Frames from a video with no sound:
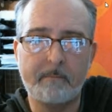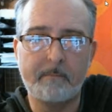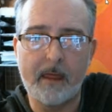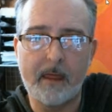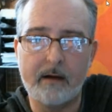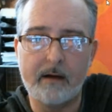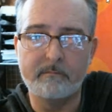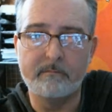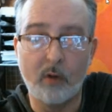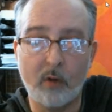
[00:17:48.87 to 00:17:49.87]
um,
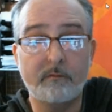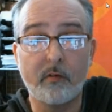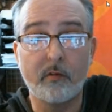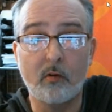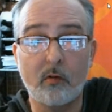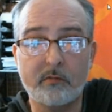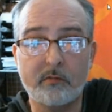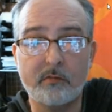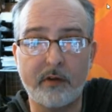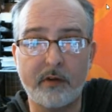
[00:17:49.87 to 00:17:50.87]
well, for the whole
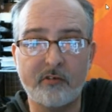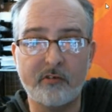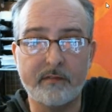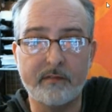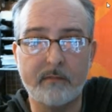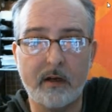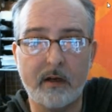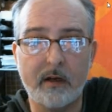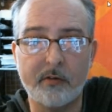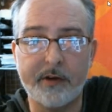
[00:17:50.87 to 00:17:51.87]
duration of it,
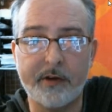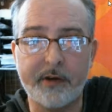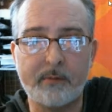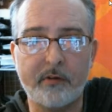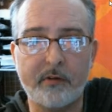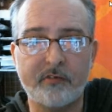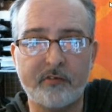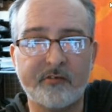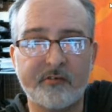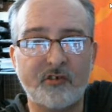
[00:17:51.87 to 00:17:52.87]
um, during Operation
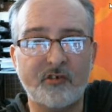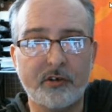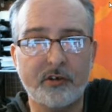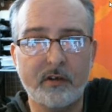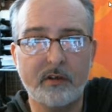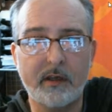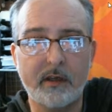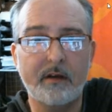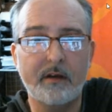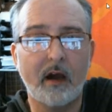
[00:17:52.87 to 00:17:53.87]
Desert Shield
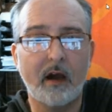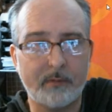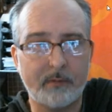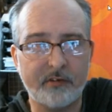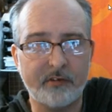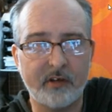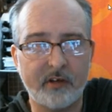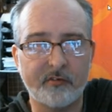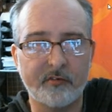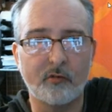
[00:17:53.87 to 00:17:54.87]
and Operation
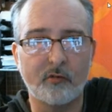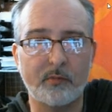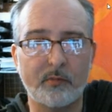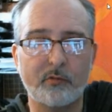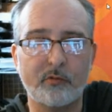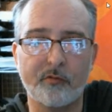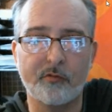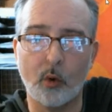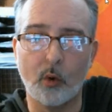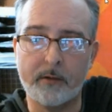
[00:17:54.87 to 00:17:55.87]
Desert Storm, which was the
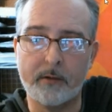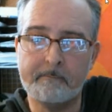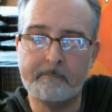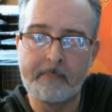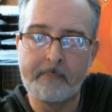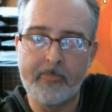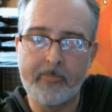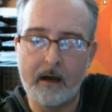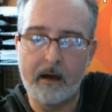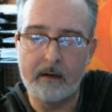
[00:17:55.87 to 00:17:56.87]
war.
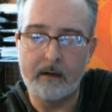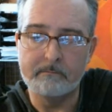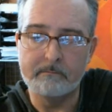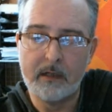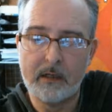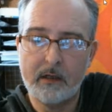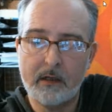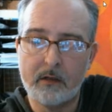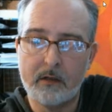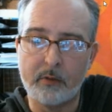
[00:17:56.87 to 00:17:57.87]
Um,
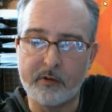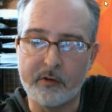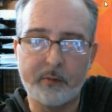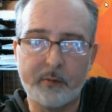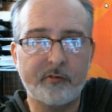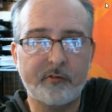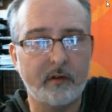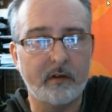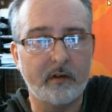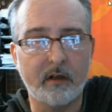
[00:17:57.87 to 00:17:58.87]
we were exposed to
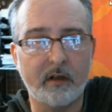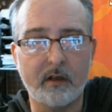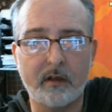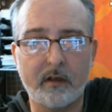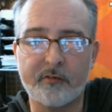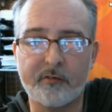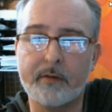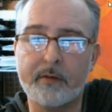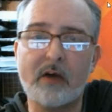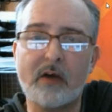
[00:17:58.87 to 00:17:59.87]
a, uh, a,
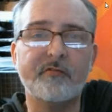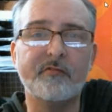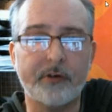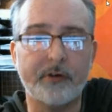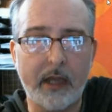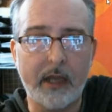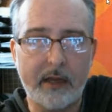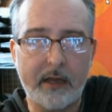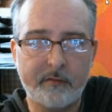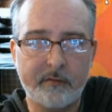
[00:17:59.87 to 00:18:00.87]
certain amount of sarin
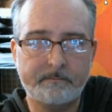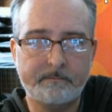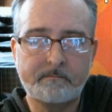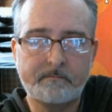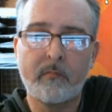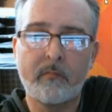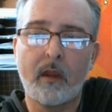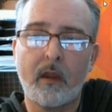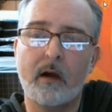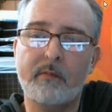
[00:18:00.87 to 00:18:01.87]
gas.
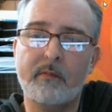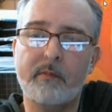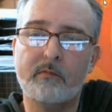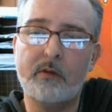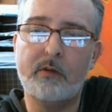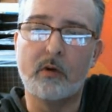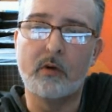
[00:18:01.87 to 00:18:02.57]
Um, then we were